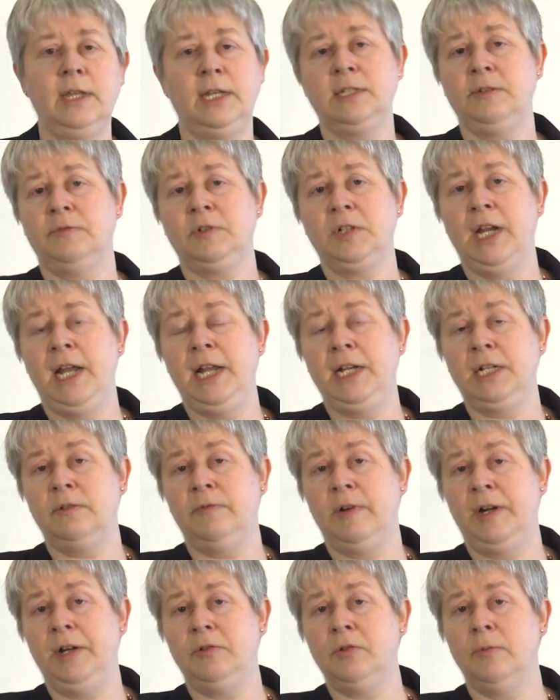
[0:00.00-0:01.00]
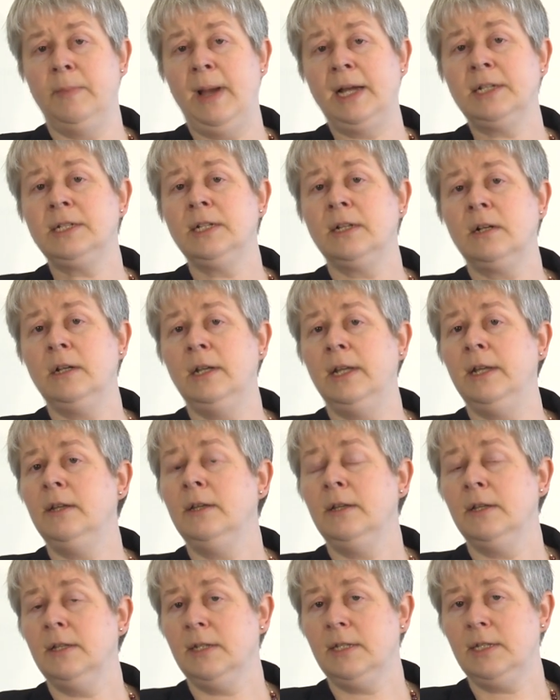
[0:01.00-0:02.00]
Things have changed very
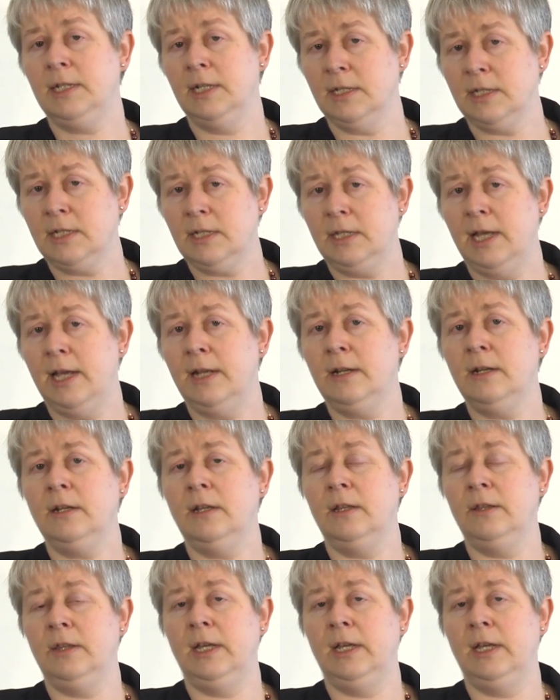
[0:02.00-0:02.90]
dramatically since then.